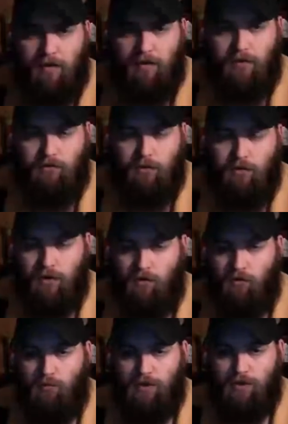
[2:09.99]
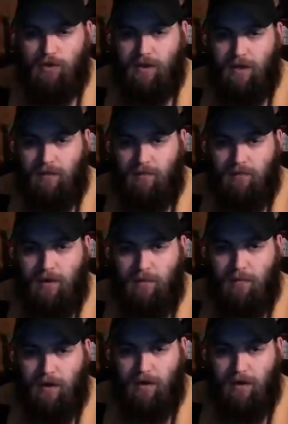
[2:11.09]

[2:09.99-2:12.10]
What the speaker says: Grow you a whole bunch of that. Vein mine